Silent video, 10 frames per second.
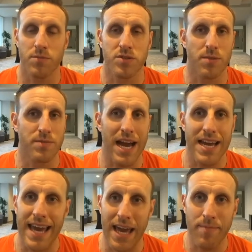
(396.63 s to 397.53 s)
Some guy
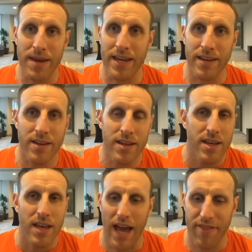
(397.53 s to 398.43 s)
came in,
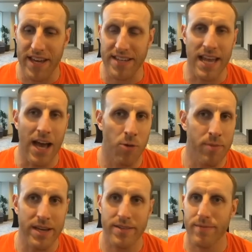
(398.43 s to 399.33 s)
I think his
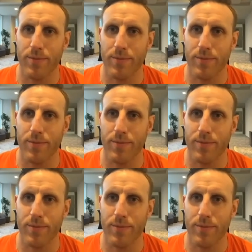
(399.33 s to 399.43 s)
helmet,